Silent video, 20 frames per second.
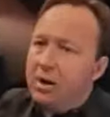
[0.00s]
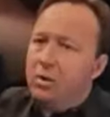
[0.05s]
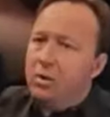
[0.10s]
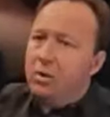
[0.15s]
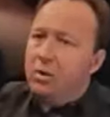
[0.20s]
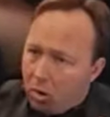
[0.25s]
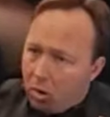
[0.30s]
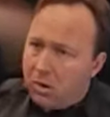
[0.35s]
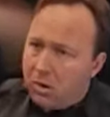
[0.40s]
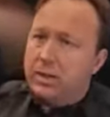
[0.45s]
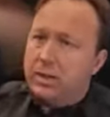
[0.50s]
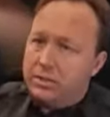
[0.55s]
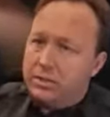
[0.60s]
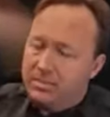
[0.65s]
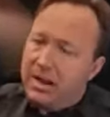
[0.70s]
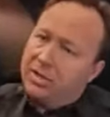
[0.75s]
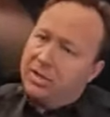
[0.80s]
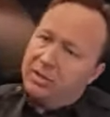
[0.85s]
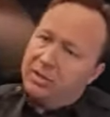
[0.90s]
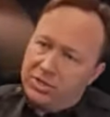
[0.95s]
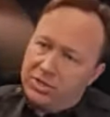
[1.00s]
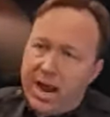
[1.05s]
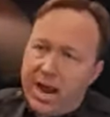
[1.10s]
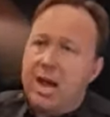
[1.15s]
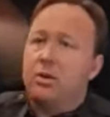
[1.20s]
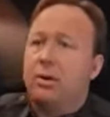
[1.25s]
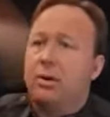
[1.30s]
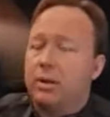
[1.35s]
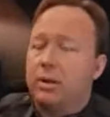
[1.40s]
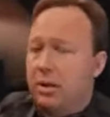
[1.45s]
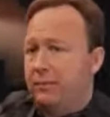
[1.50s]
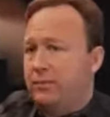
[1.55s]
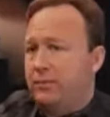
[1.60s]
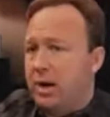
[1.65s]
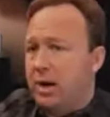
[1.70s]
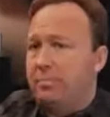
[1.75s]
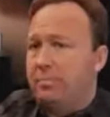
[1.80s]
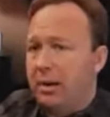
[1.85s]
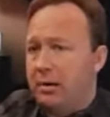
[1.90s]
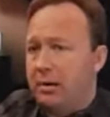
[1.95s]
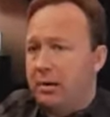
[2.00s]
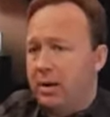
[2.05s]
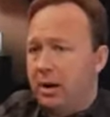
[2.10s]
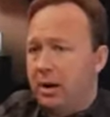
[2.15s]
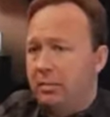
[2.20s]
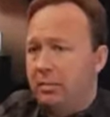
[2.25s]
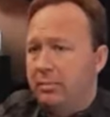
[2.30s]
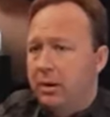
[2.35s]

work is about shattering the left-right paradigm.